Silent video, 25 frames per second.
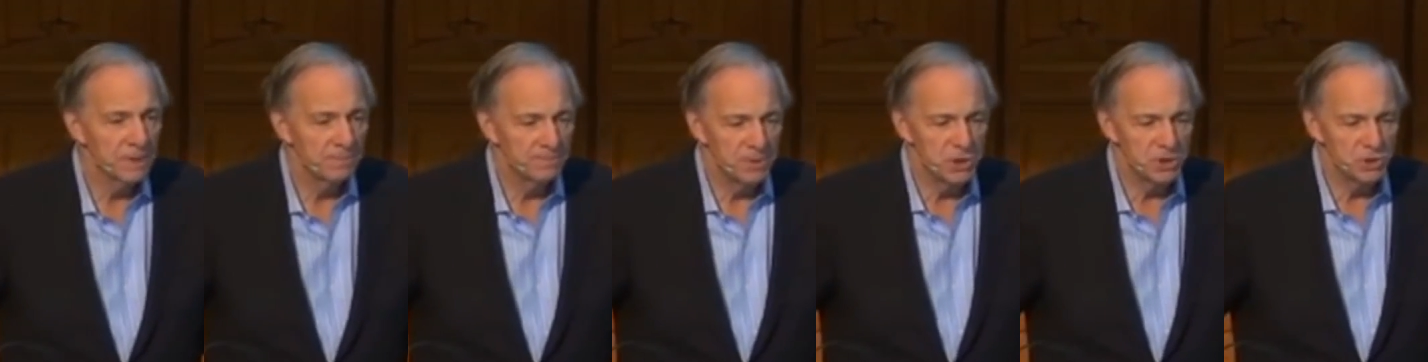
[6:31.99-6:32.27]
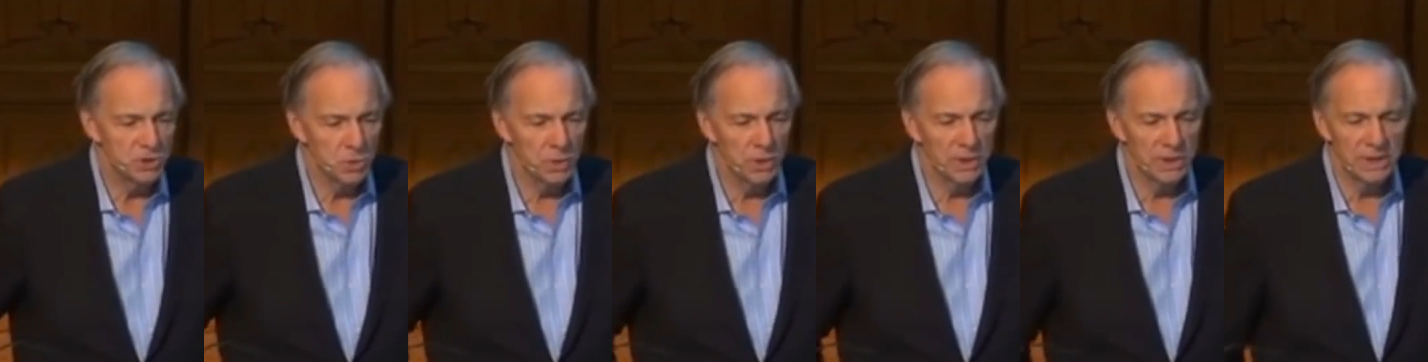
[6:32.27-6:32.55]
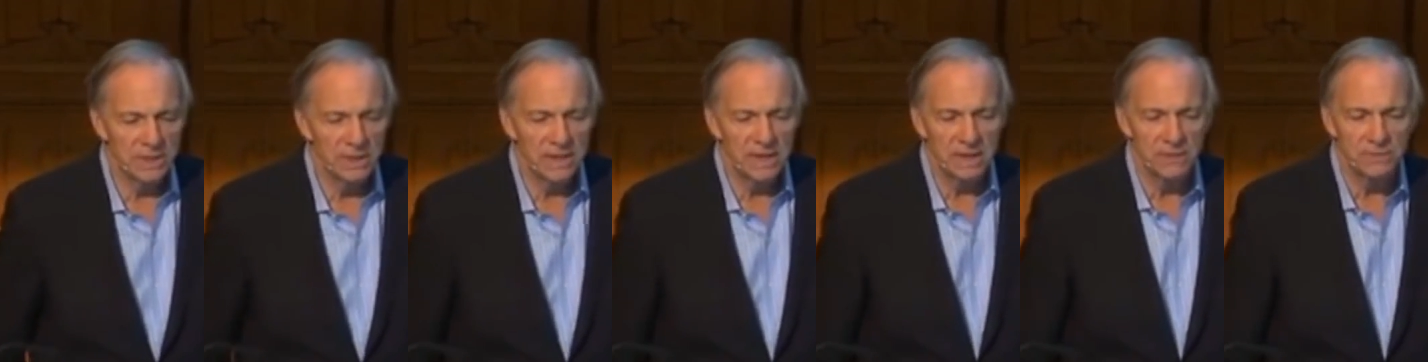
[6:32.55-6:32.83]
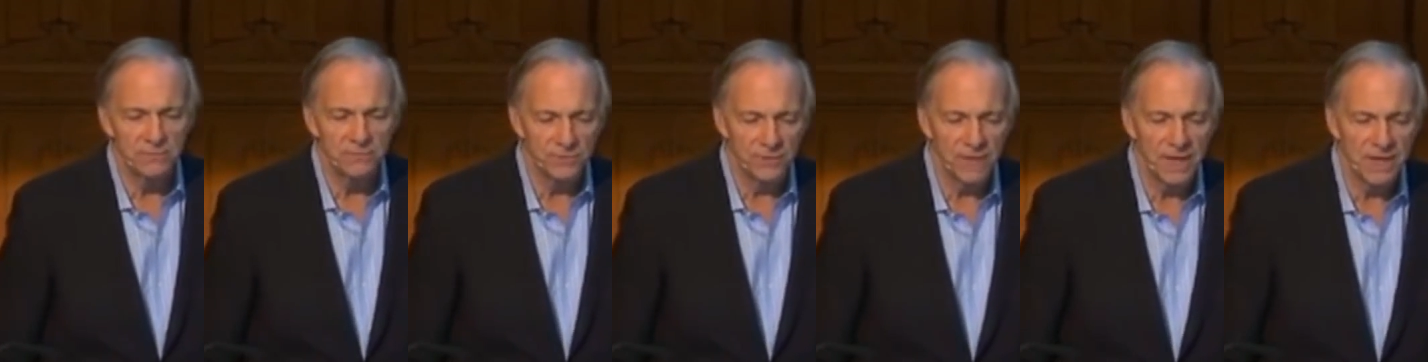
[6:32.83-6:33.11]
between
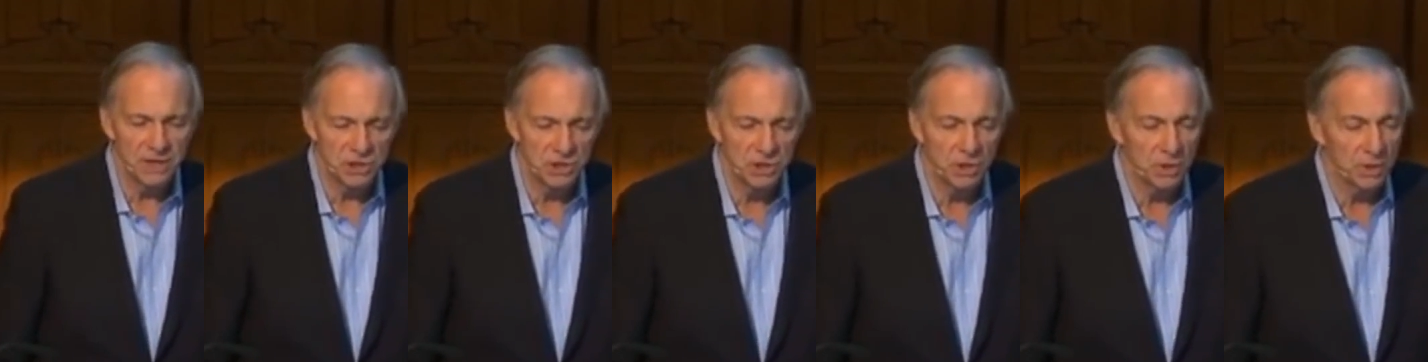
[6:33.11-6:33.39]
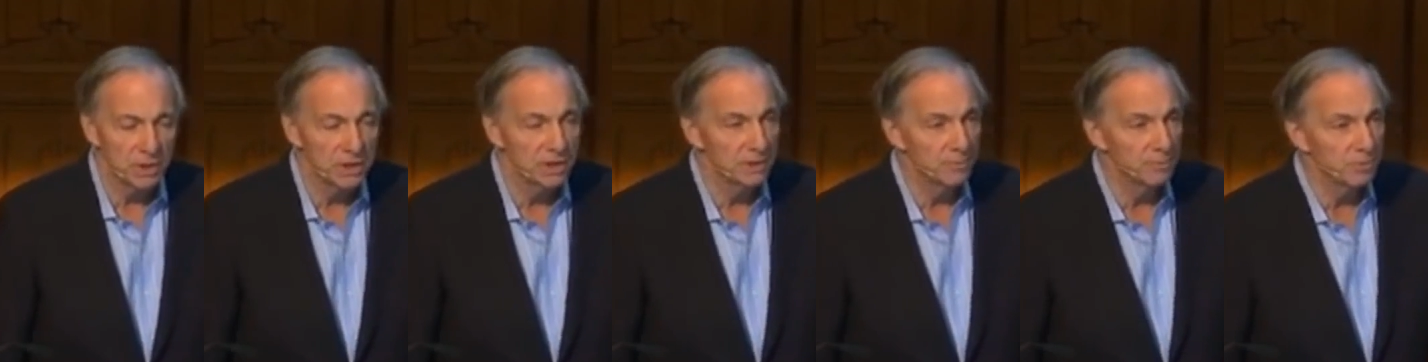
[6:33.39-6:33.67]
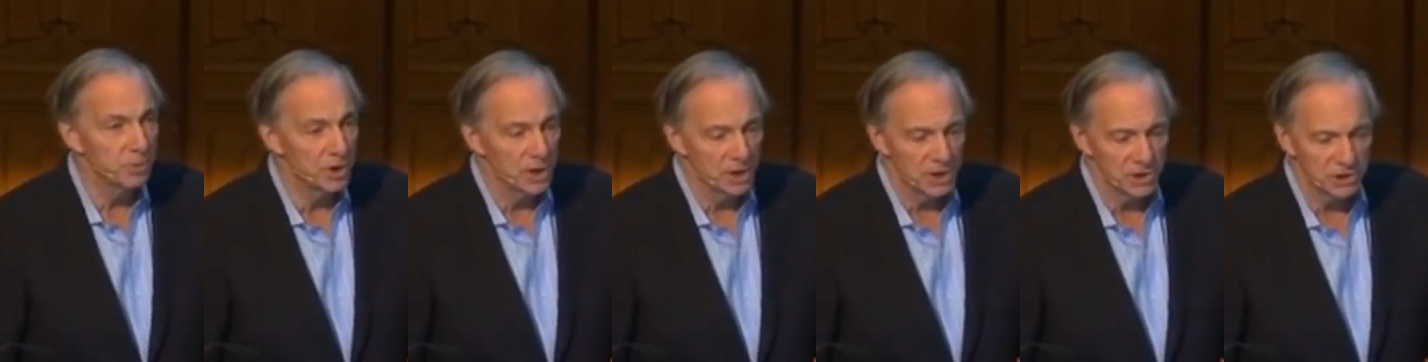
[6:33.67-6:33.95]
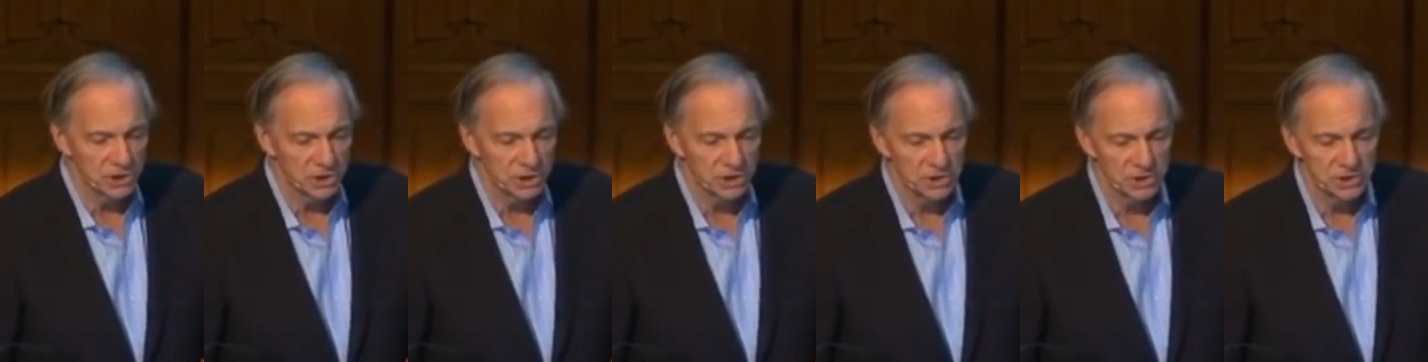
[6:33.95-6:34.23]
inflationary
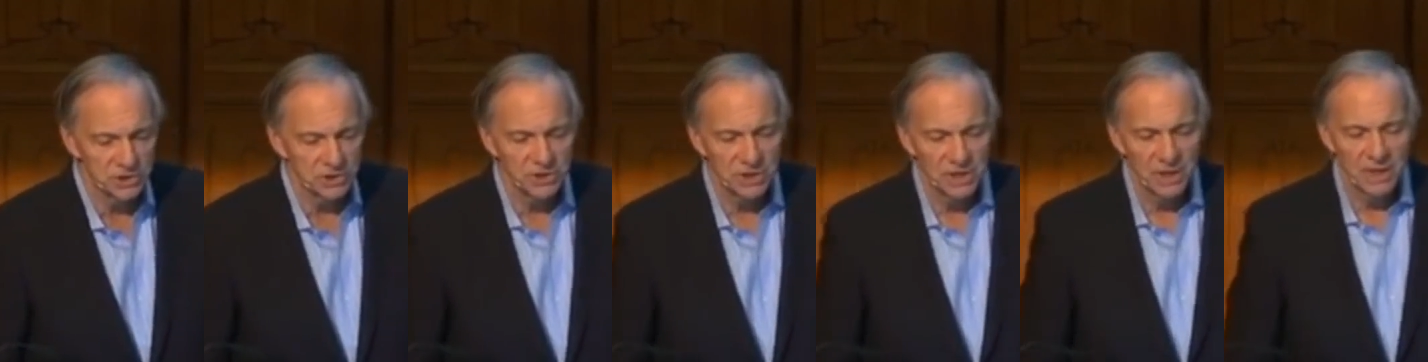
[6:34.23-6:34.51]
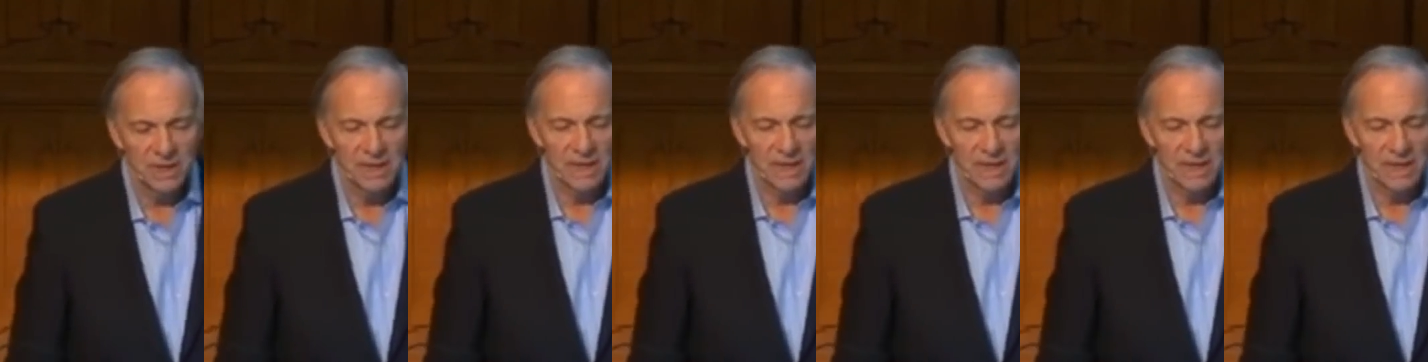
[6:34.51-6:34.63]
depressions